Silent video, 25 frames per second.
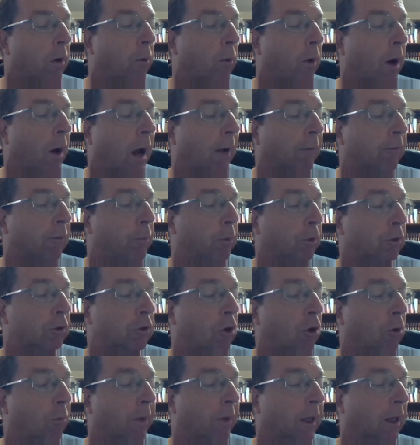we arrived at
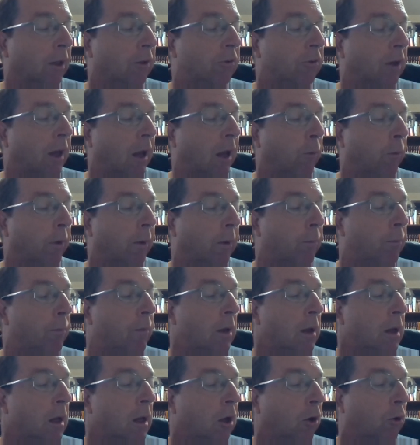Ptolemais, and we
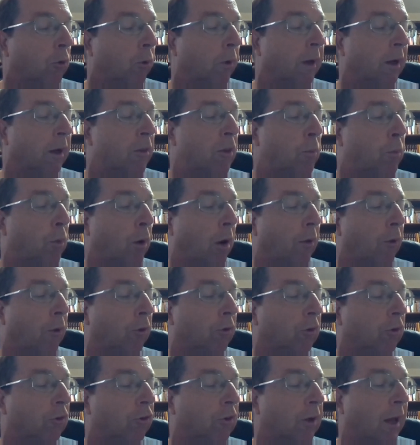greeted the
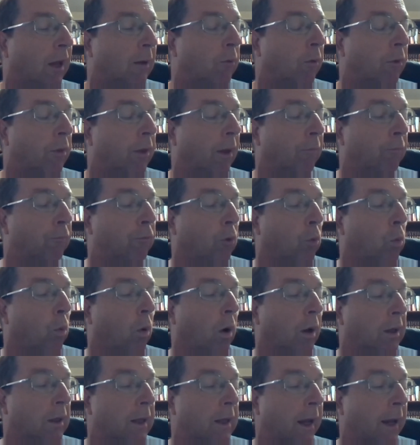brothers and stayed with them for
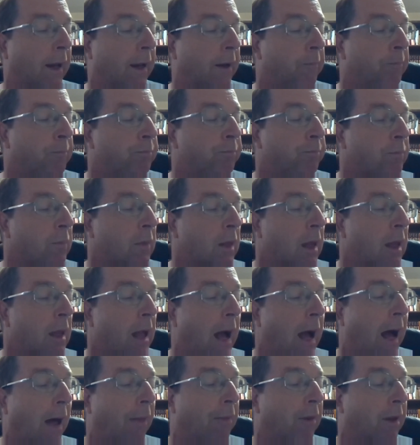one day.
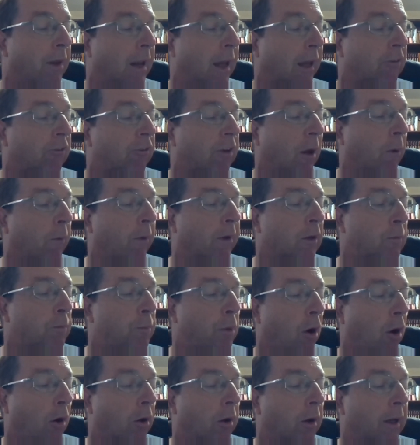On the next day we
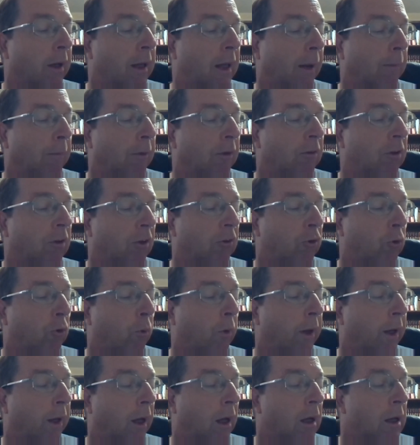departed and came to
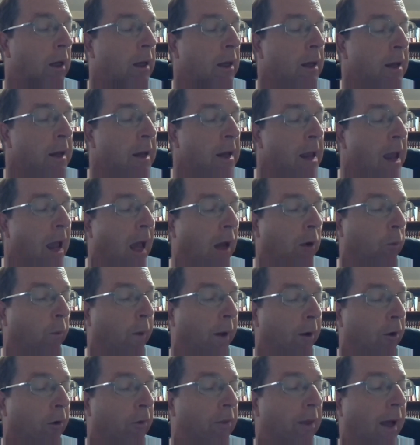Caesarea,
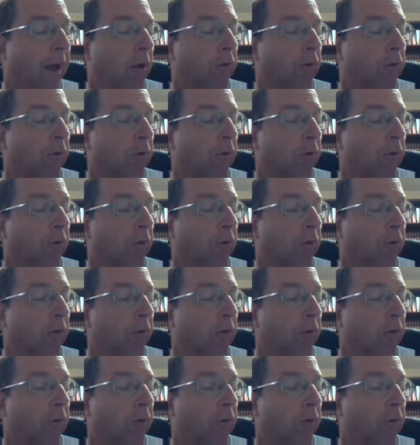and we entered